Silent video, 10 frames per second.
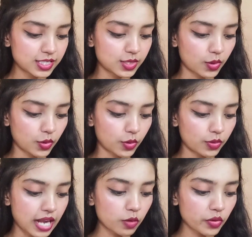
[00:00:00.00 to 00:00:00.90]

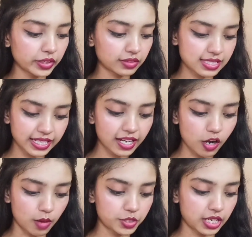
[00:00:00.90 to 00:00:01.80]
So now going to the
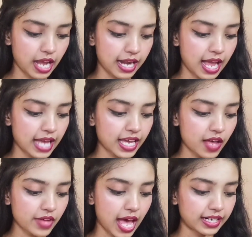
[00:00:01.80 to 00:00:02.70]
sticker option and I
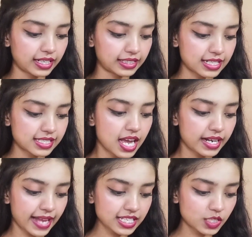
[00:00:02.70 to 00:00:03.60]
have added this
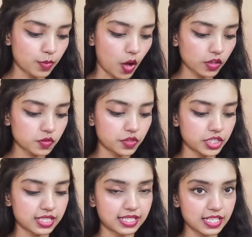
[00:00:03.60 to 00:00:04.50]
text box, which
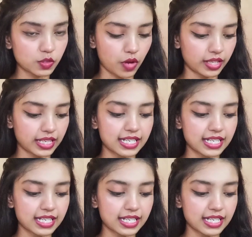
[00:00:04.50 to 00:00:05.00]
is this one.